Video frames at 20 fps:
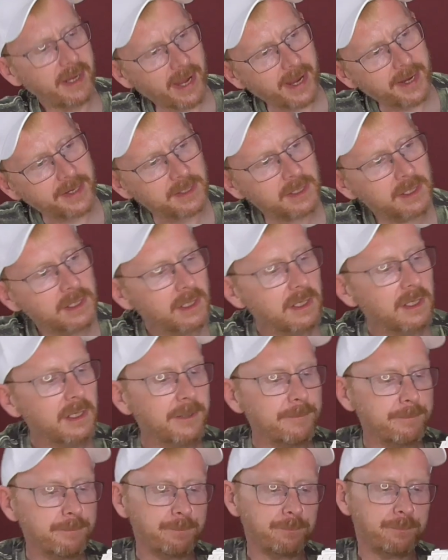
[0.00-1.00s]
and
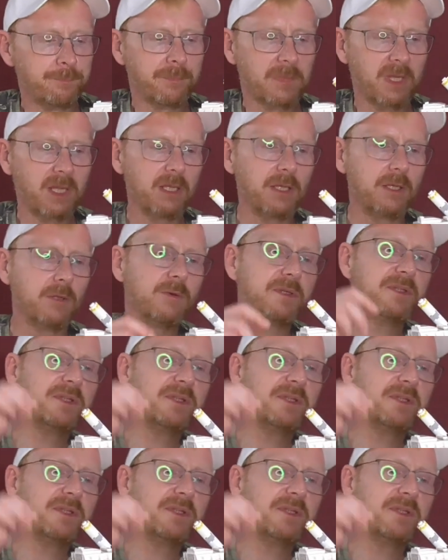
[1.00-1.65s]
you